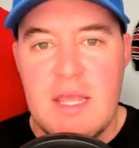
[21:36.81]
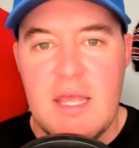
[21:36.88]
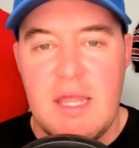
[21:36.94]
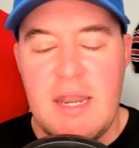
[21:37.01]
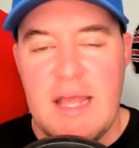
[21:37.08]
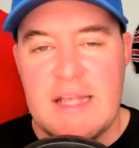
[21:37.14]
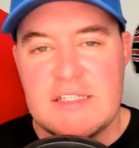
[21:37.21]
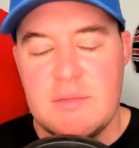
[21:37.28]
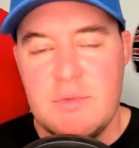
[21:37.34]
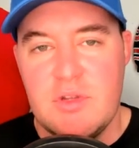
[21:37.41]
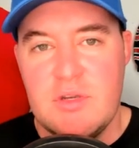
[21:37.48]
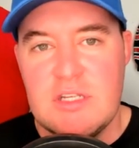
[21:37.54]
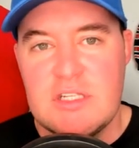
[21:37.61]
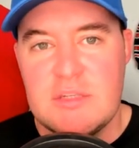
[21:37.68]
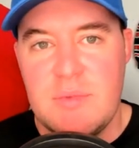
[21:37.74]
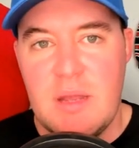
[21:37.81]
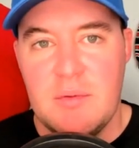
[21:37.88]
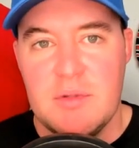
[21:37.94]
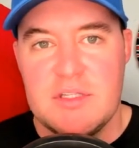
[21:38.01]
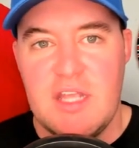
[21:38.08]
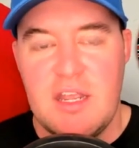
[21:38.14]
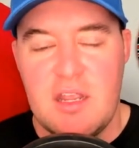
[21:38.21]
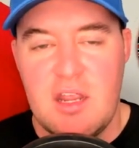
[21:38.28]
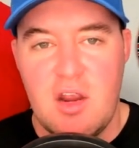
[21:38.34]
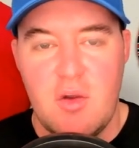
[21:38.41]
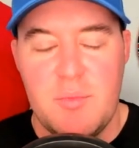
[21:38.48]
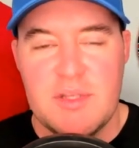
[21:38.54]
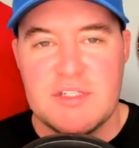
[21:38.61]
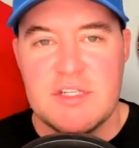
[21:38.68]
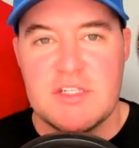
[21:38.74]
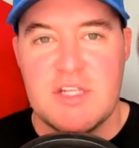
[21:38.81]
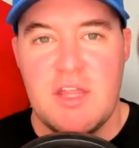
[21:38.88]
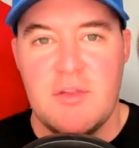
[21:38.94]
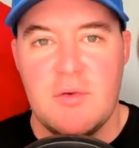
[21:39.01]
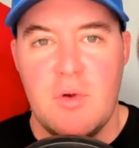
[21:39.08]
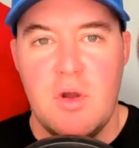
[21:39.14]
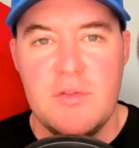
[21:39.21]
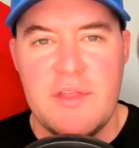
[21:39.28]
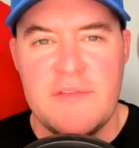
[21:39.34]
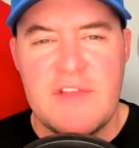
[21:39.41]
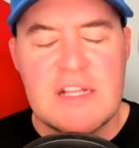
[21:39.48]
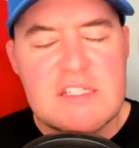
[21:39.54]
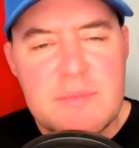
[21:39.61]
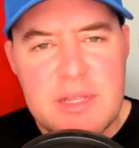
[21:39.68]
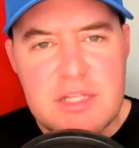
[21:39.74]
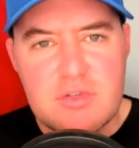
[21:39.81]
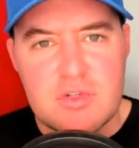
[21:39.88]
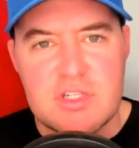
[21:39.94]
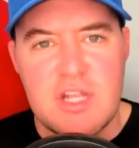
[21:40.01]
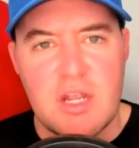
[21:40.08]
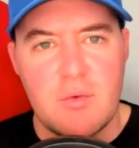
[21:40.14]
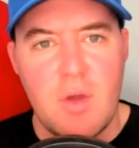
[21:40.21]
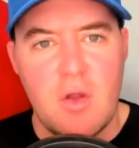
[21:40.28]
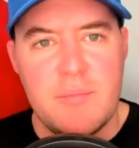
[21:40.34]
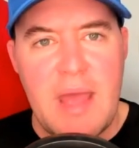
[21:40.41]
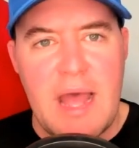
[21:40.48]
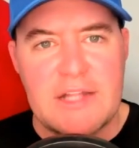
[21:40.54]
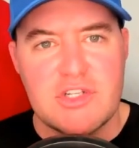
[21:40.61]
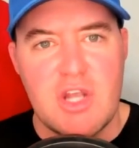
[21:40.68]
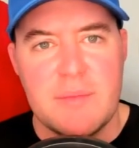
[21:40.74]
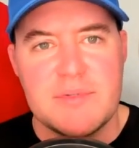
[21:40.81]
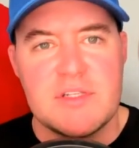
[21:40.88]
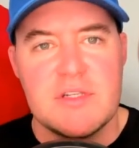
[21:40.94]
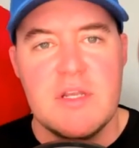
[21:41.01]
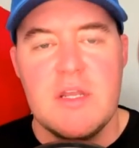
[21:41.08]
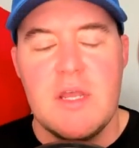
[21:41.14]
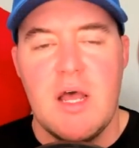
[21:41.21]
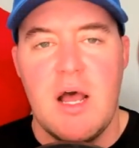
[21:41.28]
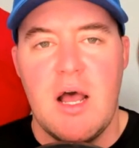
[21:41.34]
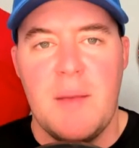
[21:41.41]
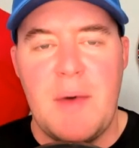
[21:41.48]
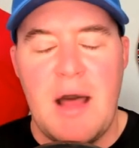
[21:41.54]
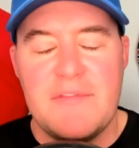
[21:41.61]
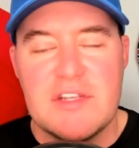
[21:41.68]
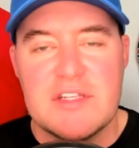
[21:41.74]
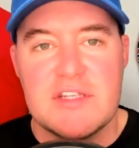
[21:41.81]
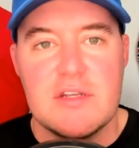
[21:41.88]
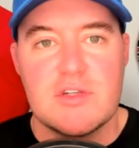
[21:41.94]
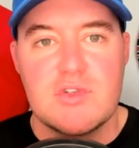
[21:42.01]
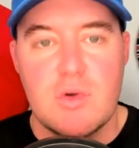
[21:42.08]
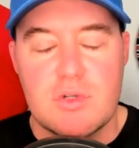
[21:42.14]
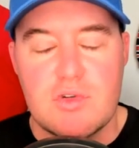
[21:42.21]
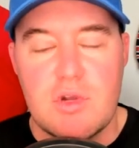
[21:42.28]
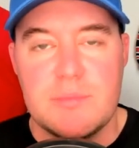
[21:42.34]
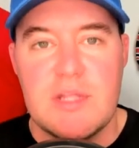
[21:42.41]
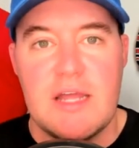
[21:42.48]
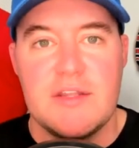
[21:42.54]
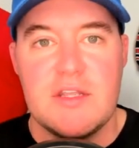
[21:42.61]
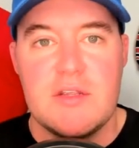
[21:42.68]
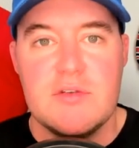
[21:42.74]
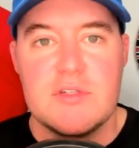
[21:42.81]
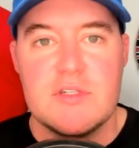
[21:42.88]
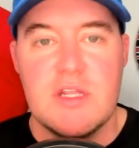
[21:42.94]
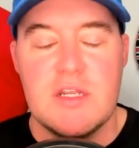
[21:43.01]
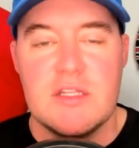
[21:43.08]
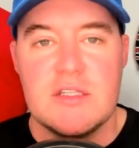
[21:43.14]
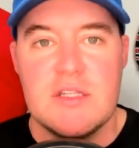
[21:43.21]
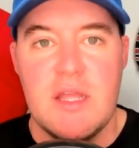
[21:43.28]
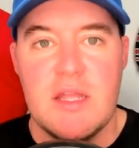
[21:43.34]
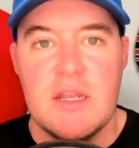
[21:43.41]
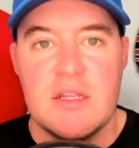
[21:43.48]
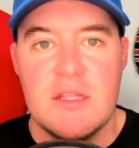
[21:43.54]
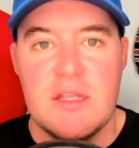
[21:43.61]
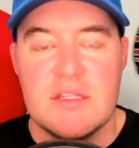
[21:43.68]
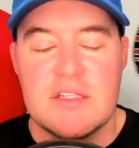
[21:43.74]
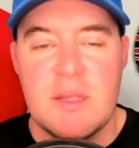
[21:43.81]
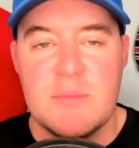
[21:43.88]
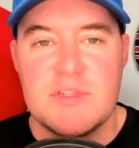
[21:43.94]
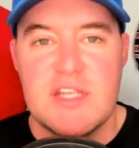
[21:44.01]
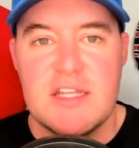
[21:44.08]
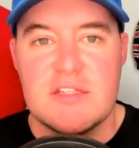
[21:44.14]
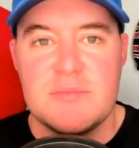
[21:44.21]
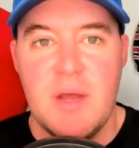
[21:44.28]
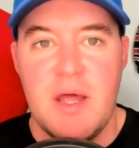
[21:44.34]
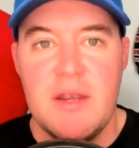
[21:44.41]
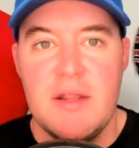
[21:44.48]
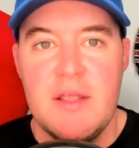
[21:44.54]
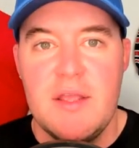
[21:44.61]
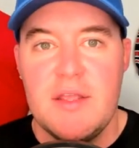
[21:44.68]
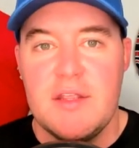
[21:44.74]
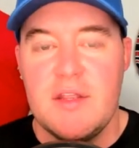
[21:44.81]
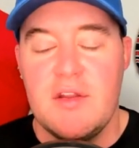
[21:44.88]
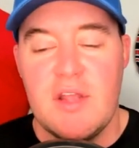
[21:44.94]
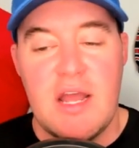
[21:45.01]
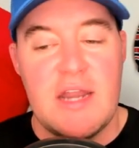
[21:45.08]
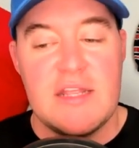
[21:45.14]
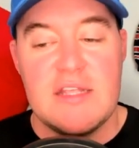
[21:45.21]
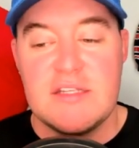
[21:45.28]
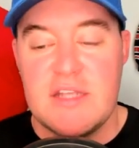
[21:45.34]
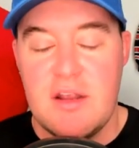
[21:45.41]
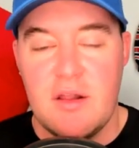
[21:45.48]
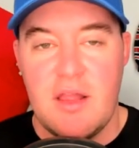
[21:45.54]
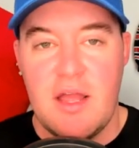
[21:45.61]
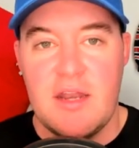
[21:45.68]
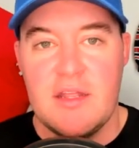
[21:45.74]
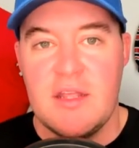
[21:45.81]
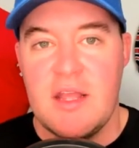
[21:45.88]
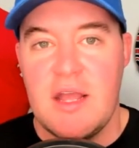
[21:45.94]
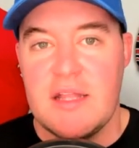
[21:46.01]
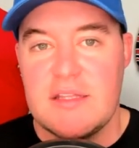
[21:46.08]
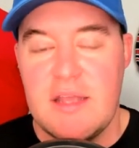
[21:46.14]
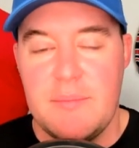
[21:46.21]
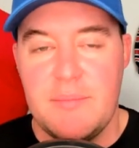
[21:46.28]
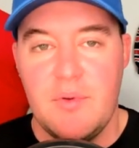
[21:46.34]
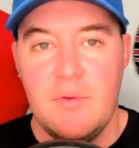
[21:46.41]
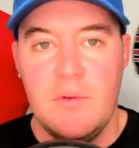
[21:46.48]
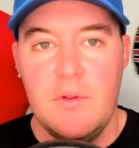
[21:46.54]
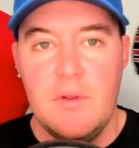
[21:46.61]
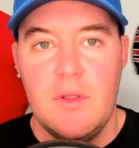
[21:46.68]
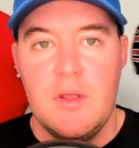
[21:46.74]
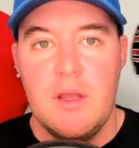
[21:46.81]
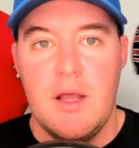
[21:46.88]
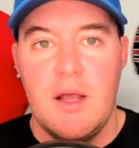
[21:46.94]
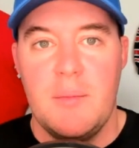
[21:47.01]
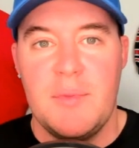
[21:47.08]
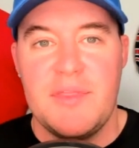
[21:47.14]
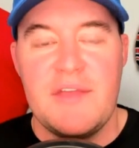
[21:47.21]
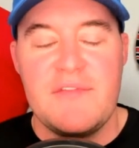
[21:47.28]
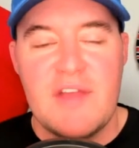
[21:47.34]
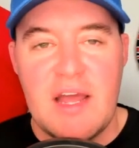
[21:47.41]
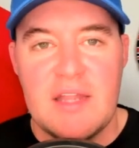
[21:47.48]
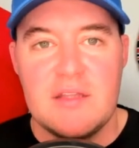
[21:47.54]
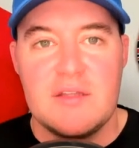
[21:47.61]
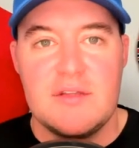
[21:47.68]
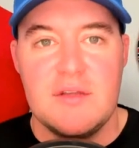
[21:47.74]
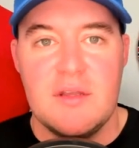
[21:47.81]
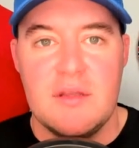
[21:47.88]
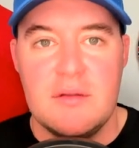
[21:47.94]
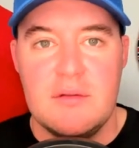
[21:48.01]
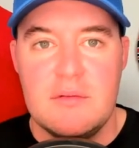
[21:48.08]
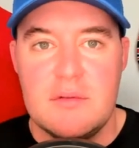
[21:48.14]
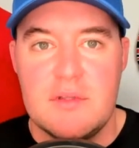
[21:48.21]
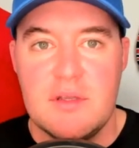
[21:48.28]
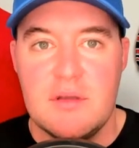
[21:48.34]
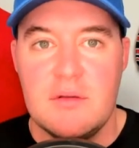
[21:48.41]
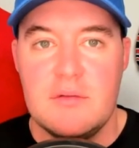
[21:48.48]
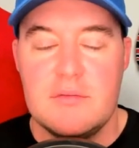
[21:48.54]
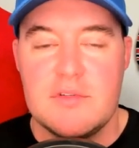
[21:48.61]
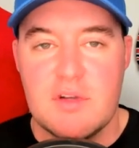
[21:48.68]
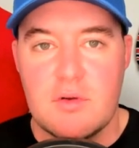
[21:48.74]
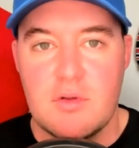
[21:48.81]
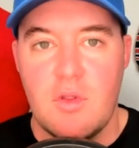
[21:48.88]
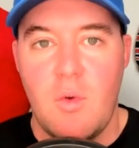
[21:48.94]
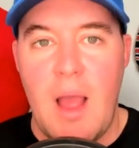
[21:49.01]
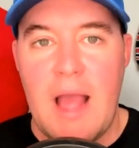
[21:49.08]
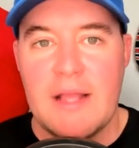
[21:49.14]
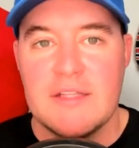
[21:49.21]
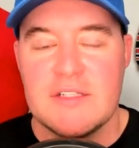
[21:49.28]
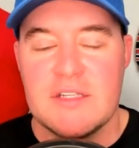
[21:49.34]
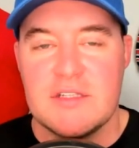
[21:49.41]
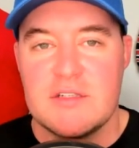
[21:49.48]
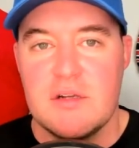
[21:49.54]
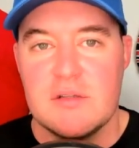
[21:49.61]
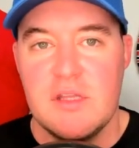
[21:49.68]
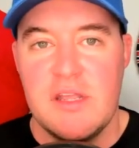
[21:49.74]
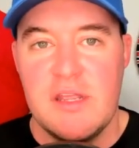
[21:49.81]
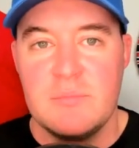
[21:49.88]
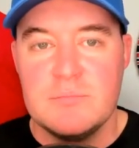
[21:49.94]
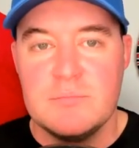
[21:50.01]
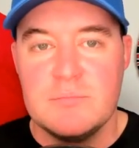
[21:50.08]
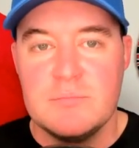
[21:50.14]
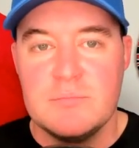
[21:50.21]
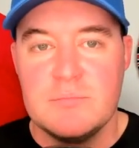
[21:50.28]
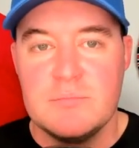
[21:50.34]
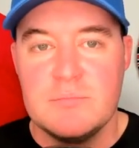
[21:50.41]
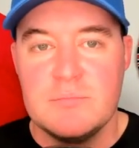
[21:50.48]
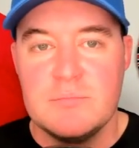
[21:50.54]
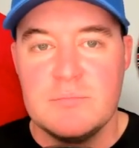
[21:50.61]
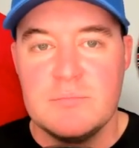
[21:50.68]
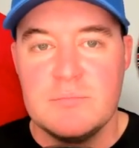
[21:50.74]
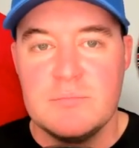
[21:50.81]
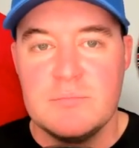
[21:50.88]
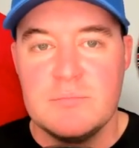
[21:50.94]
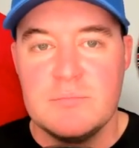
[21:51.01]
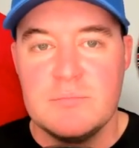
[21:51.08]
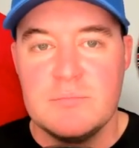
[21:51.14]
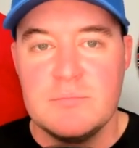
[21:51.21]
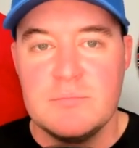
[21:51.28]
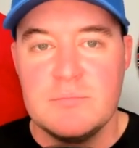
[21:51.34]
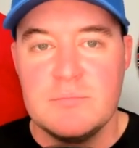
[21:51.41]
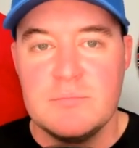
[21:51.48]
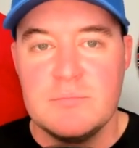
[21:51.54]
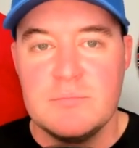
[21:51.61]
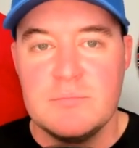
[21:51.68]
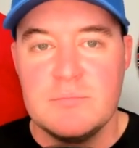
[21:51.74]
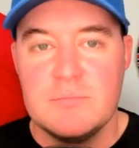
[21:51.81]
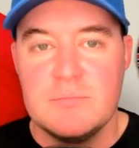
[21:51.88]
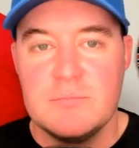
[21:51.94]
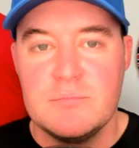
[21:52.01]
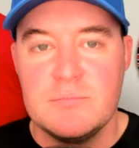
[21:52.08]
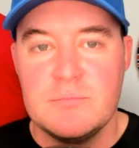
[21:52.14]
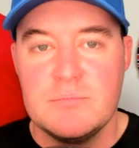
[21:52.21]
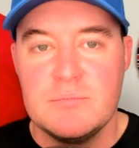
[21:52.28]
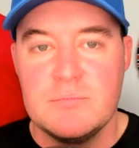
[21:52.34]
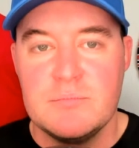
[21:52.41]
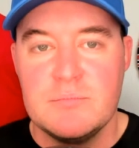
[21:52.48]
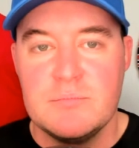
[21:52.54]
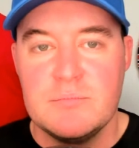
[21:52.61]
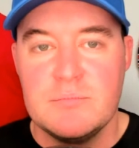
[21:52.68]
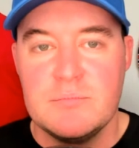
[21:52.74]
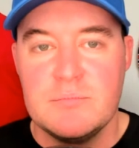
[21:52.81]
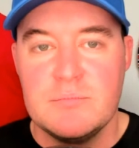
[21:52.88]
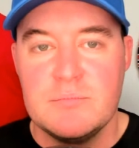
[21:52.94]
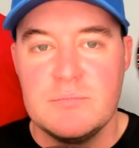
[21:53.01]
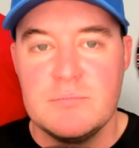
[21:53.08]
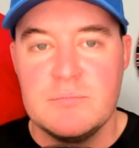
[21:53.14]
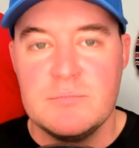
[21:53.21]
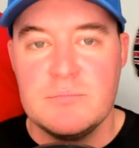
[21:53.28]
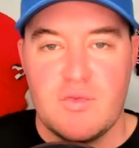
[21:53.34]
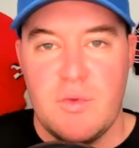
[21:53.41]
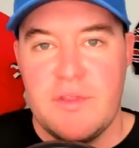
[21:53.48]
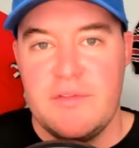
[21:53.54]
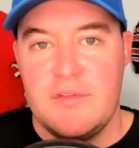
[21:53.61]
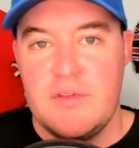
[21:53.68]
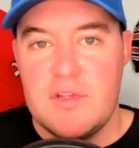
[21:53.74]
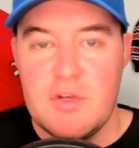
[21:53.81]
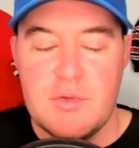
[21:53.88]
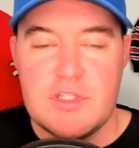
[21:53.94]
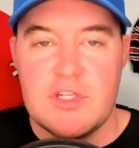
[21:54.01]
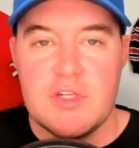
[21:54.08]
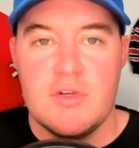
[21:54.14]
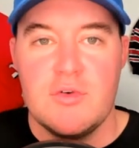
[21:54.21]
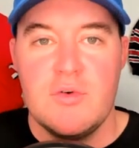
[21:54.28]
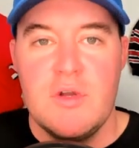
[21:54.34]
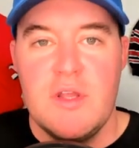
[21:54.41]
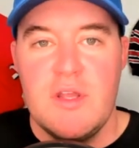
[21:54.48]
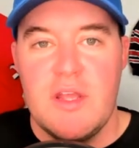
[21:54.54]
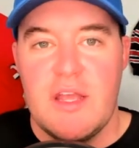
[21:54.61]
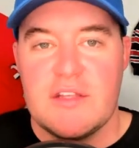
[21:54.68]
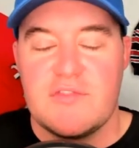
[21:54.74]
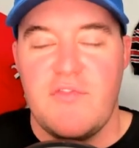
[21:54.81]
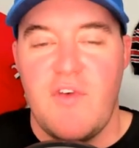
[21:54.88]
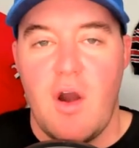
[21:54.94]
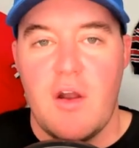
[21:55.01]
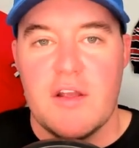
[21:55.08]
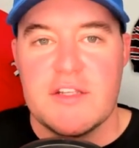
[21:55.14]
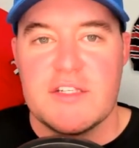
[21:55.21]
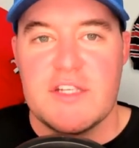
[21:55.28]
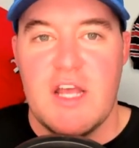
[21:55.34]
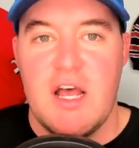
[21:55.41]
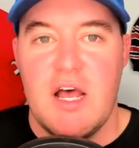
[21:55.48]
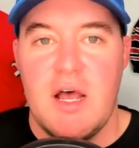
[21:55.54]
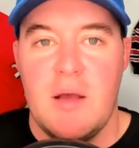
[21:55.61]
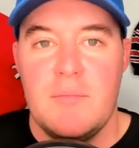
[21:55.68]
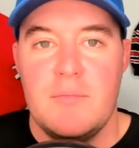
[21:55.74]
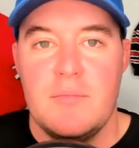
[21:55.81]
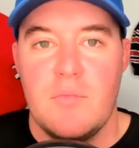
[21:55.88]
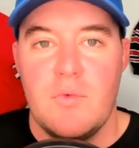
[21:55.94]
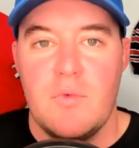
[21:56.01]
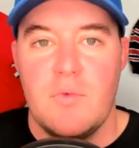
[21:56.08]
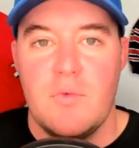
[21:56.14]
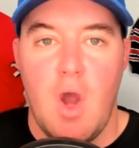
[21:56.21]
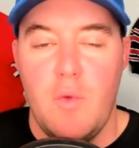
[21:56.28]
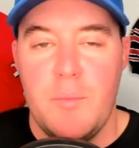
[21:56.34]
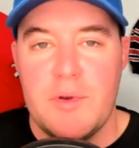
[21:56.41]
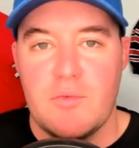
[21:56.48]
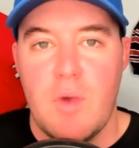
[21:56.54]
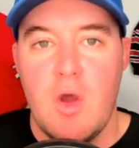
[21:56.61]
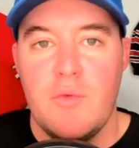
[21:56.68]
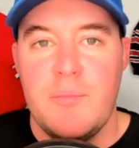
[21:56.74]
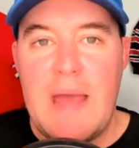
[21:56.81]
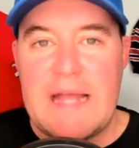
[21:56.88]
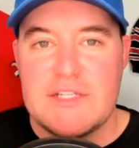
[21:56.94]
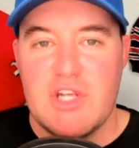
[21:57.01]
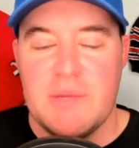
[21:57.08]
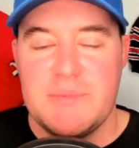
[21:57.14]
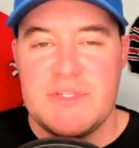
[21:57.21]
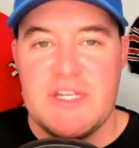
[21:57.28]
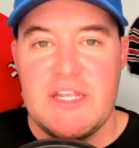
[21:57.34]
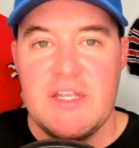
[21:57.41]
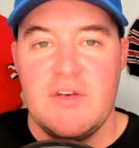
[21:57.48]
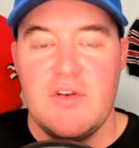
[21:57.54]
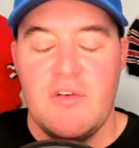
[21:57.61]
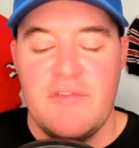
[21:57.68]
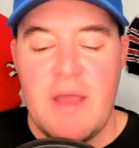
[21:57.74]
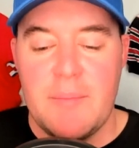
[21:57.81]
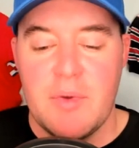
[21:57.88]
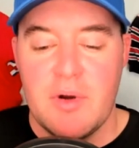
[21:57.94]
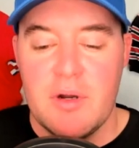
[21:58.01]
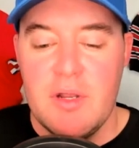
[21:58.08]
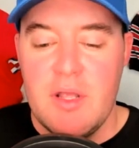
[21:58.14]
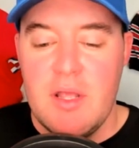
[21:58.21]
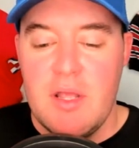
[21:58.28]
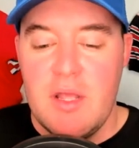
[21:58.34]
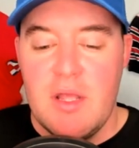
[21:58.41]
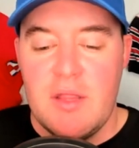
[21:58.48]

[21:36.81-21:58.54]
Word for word: And S M U needs to be able to take care of business on the road. They've got some interesting road matchups. Um, obviously, a short trip down to Houston in in, in some sense, but you know you got East Carolina, you got Temple, uh, but they've got to to circle the wagons and certainly take care of business. Um, they they finish with two and two as far as um, home and road matchups in November.